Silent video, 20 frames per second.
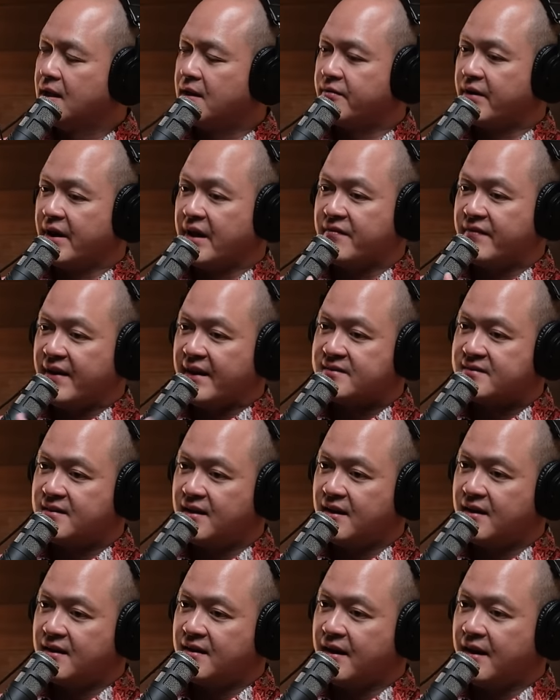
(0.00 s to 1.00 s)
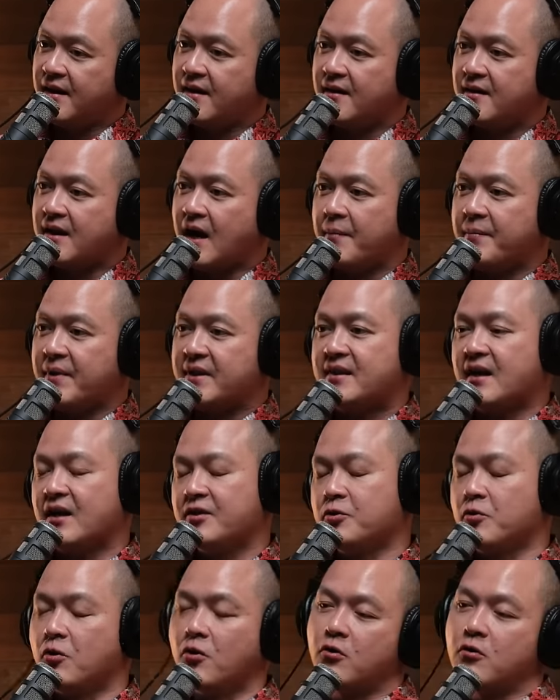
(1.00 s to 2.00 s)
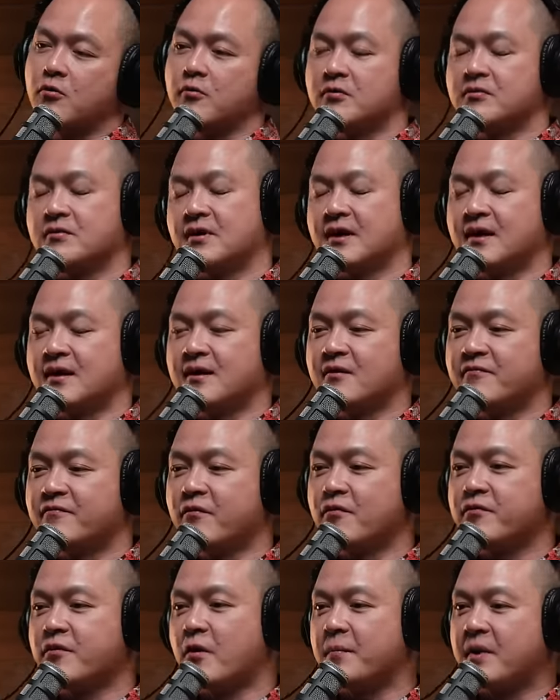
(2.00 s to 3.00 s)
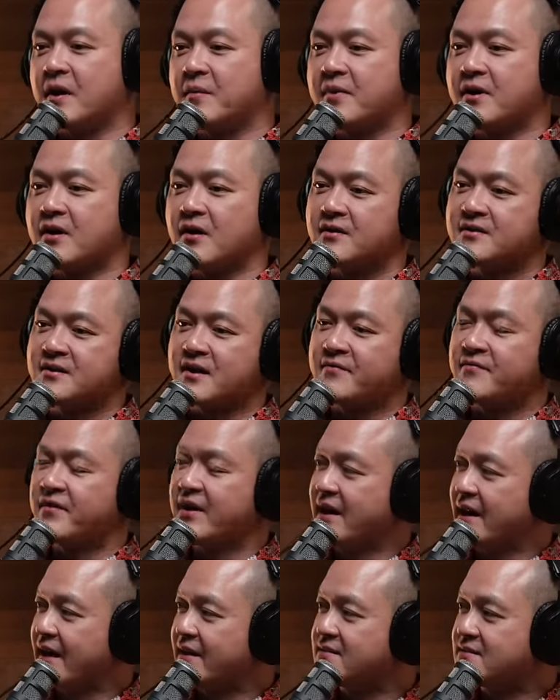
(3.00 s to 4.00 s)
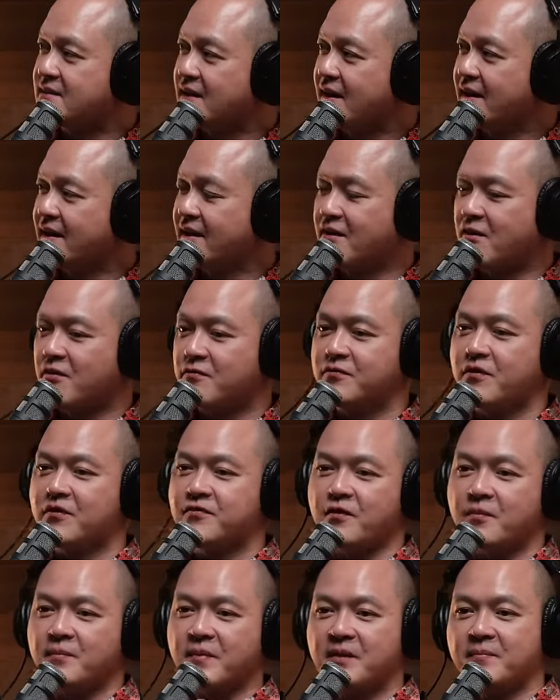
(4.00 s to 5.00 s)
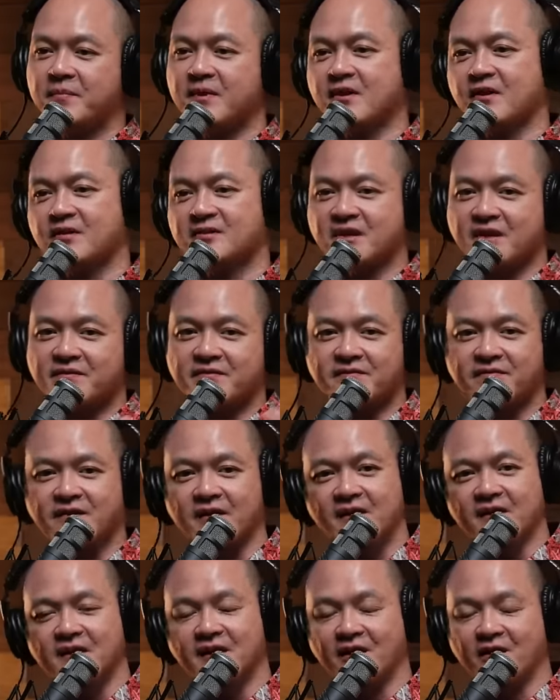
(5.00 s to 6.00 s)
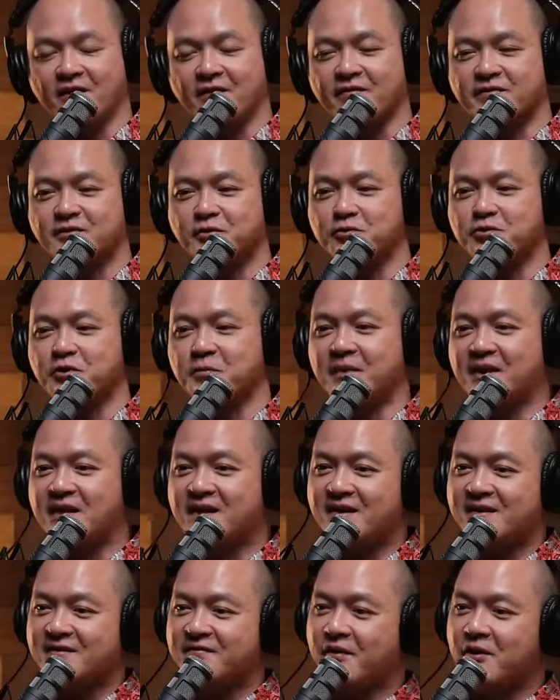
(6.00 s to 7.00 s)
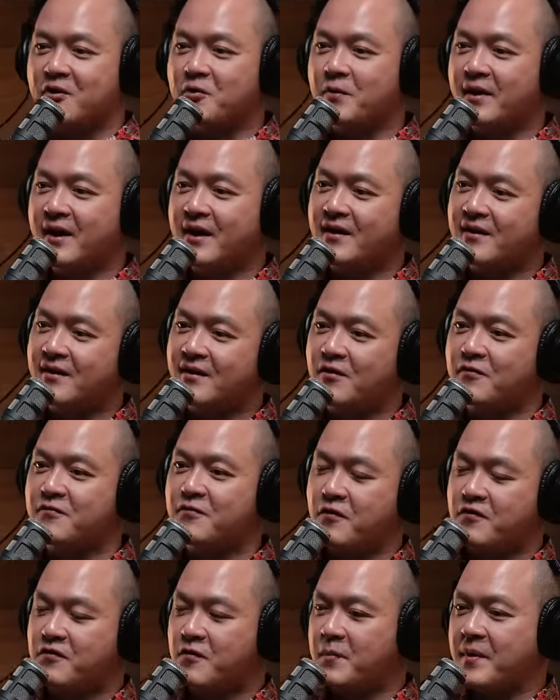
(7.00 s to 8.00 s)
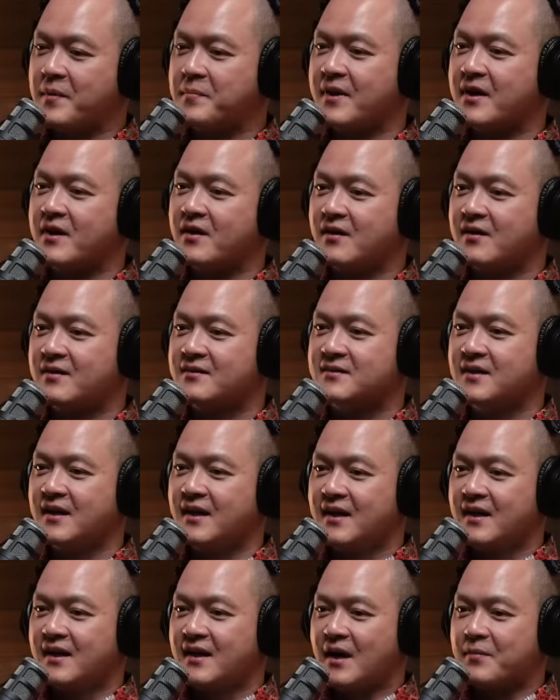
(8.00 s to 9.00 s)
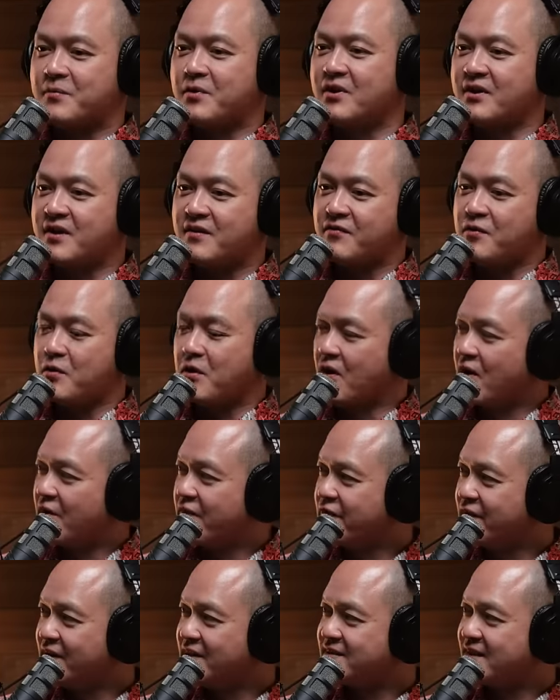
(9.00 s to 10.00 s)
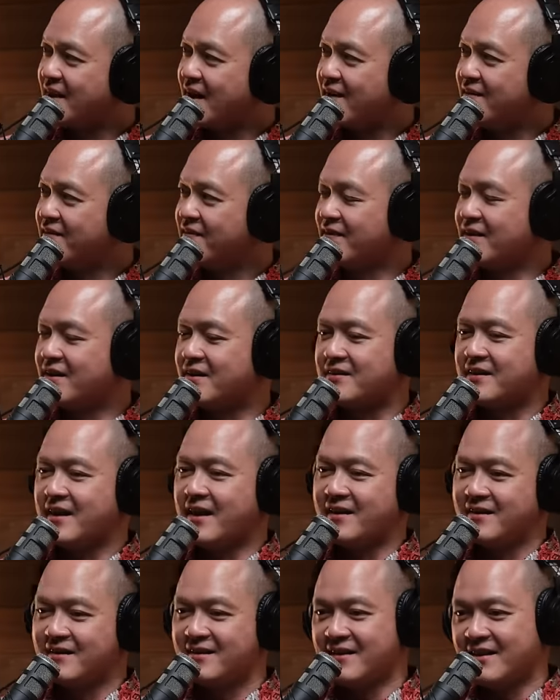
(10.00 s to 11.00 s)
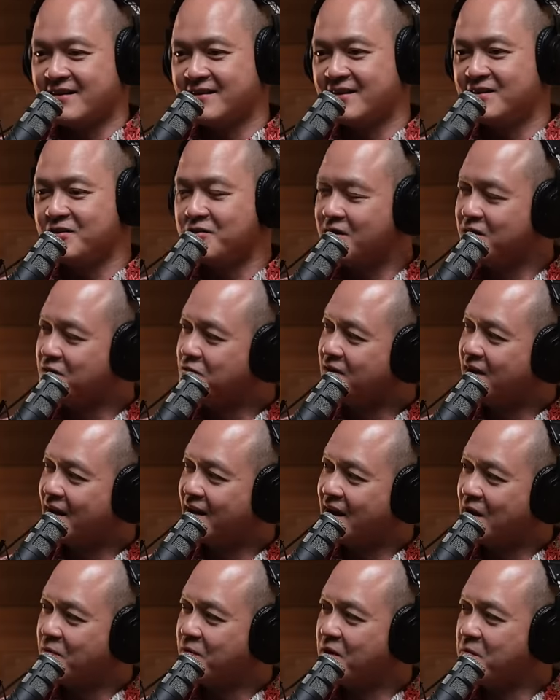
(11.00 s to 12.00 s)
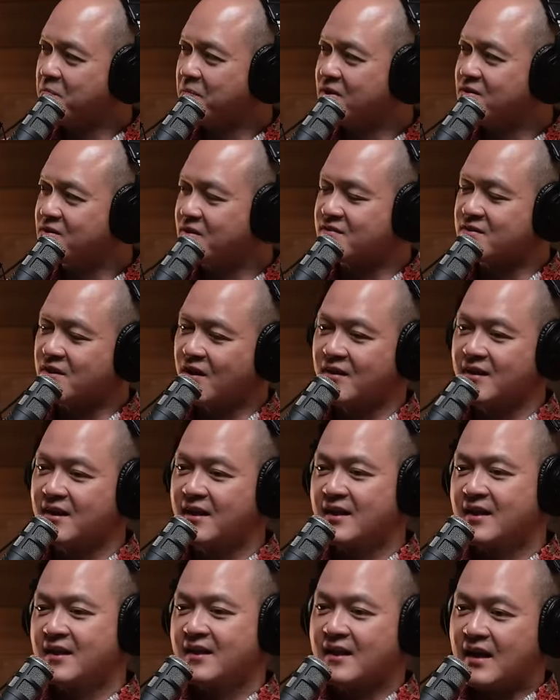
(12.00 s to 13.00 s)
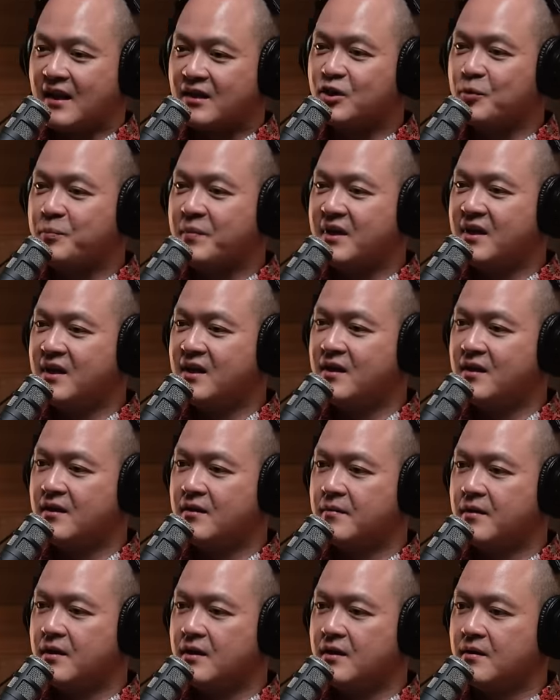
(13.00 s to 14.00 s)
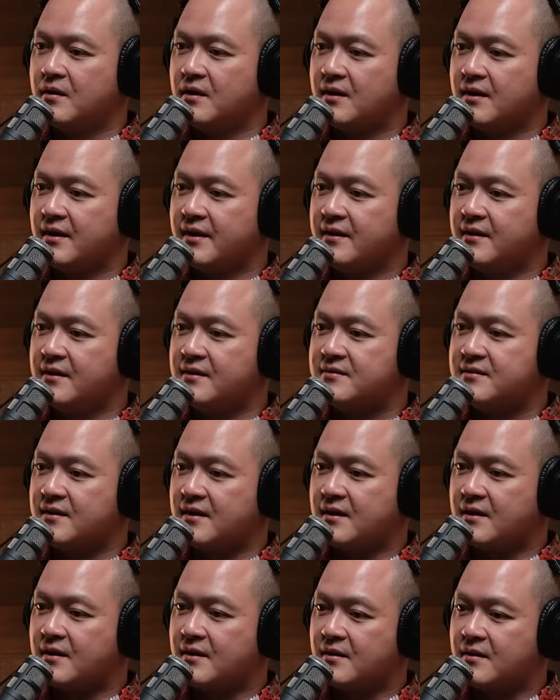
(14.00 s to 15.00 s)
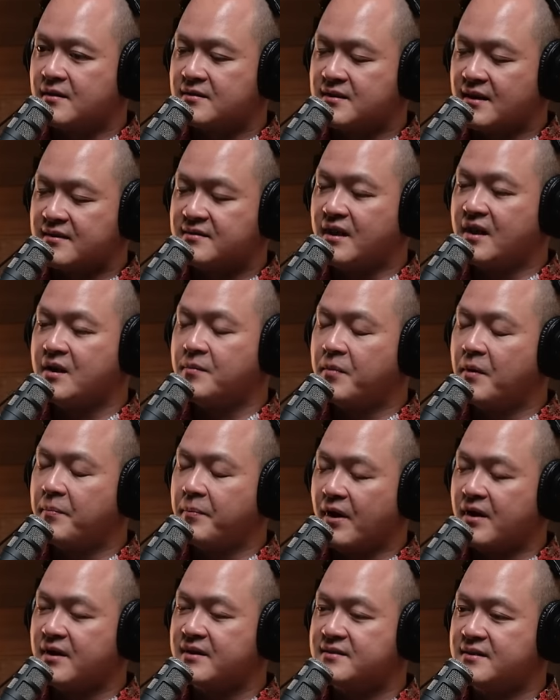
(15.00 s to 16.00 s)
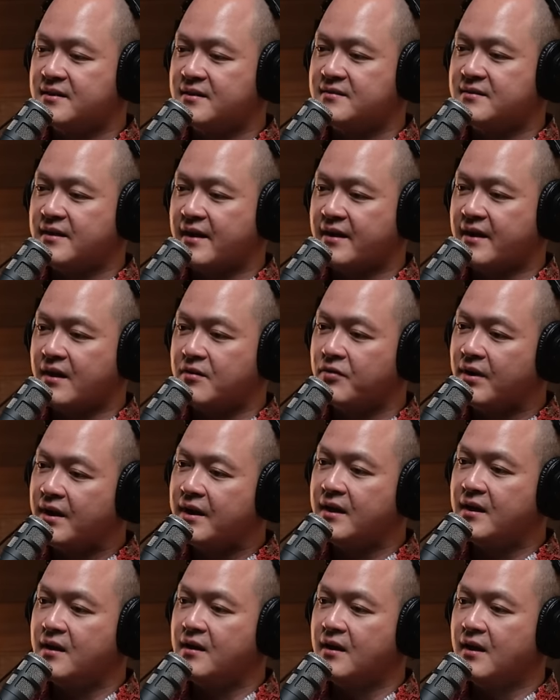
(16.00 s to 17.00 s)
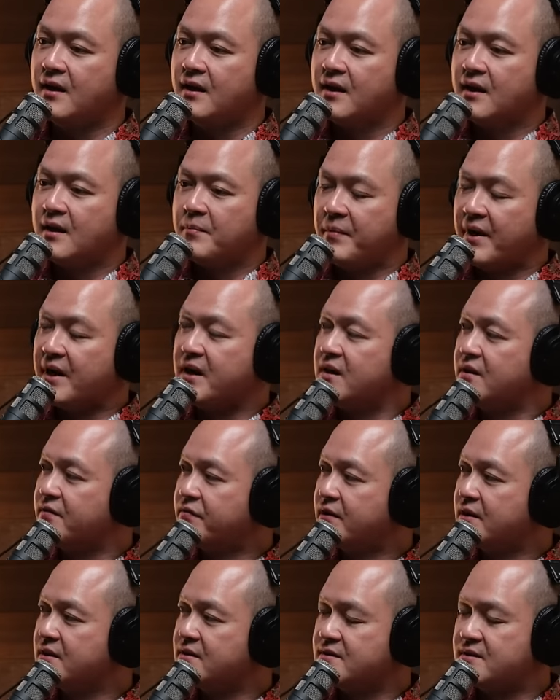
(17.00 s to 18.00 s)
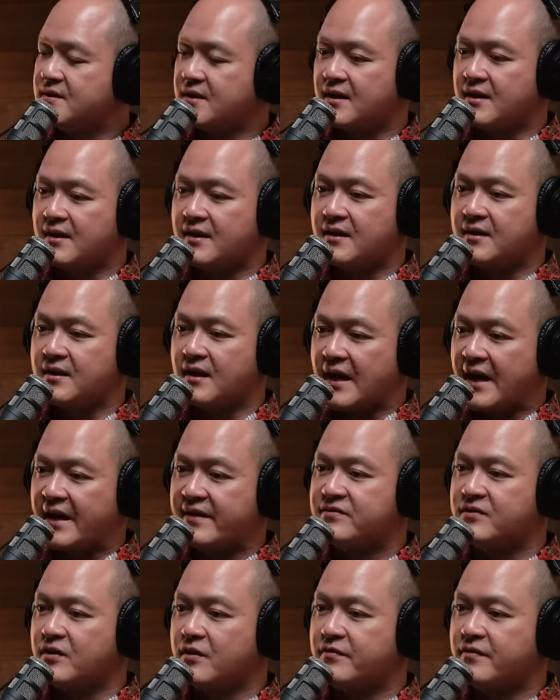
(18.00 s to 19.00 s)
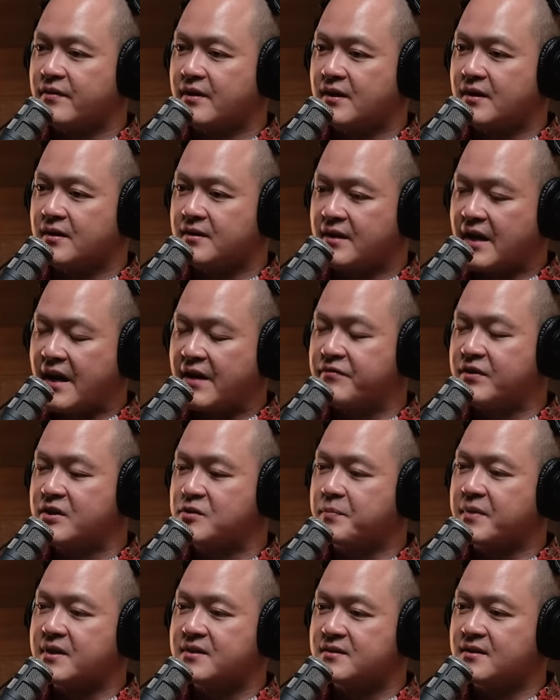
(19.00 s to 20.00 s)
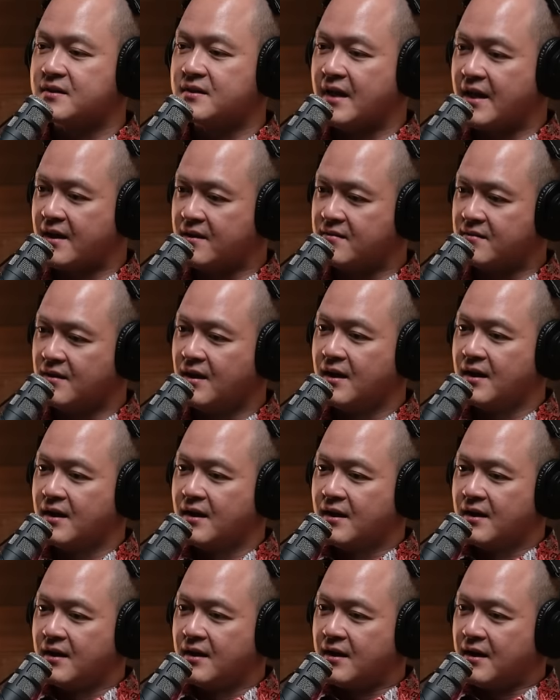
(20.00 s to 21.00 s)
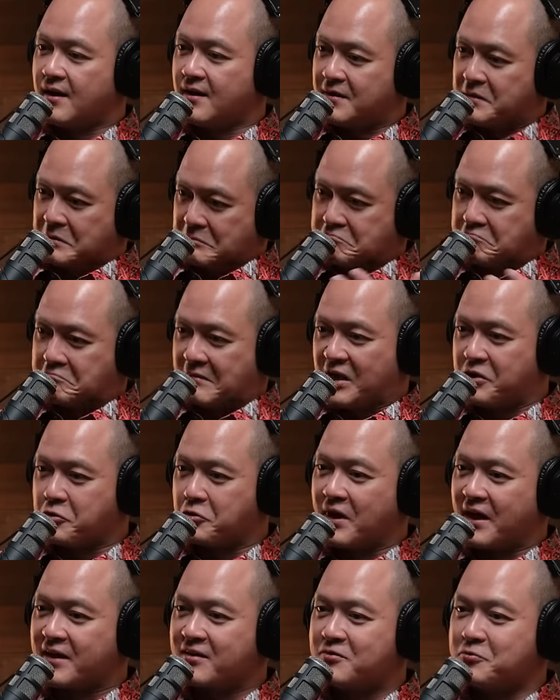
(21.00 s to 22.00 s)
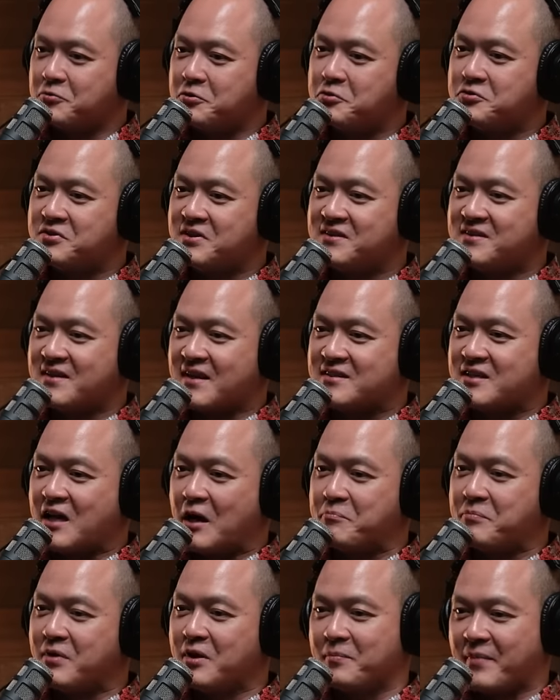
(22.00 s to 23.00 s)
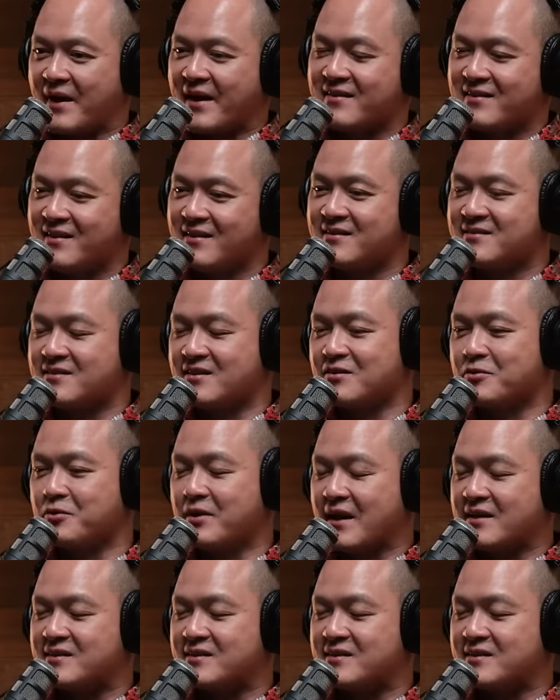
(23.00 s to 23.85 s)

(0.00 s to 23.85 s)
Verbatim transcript: Right? If let's say they come and tell you, oh, uh, vote for me because I'm very lang chai, or vote for me because I have a lot of social media following, or vote for me because I'm going to give you a lot of free stuff, you know, then I think you need to take that with a pinch of salt. Ultimately, uh, it is uh, sustainable policies that can really make a difference uh, in the lives of uh, the average person. And uh, I don't like to use this example, but I think it's a good